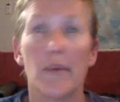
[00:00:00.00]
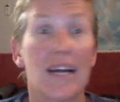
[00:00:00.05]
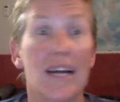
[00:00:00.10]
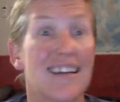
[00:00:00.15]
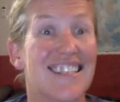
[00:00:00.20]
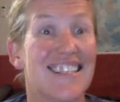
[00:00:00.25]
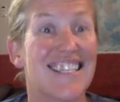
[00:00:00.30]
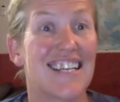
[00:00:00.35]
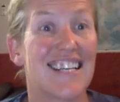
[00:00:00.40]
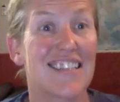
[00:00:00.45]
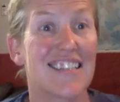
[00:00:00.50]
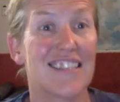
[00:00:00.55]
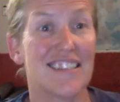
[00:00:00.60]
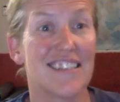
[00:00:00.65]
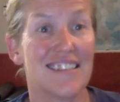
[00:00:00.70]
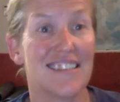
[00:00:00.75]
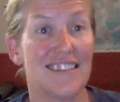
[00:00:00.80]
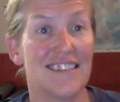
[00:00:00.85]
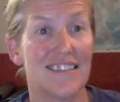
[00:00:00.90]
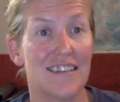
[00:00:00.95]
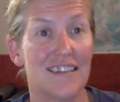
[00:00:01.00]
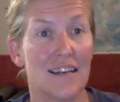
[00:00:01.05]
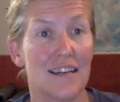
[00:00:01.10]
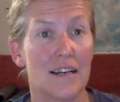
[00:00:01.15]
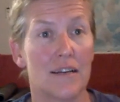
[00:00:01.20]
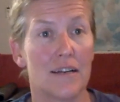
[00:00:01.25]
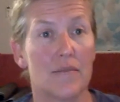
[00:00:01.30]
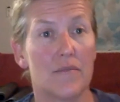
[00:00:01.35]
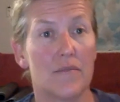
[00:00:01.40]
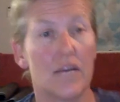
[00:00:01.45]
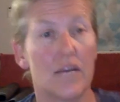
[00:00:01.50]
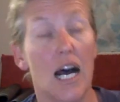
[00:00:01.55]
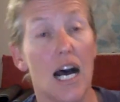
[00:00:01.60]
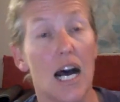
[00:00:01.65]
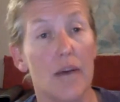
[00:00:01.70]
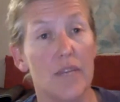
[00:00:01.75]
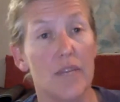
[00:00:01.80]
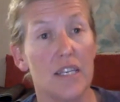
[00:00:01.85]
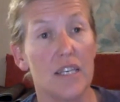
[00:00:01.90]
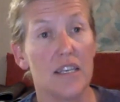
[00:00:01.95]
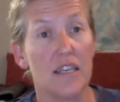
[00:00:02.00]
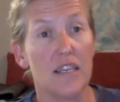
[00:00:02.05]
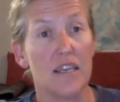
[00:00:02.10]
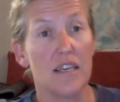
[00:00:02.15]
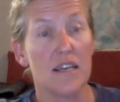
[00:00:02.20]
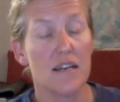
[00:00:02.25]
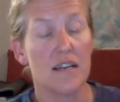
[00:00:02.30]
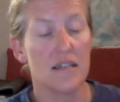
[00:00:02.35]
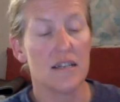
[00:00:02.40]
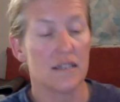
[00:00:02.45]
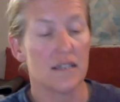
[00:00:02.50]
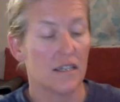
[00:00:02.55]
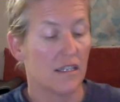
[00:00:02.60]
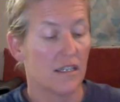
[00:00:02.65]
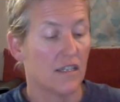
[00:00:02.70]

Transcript: a dozen army gear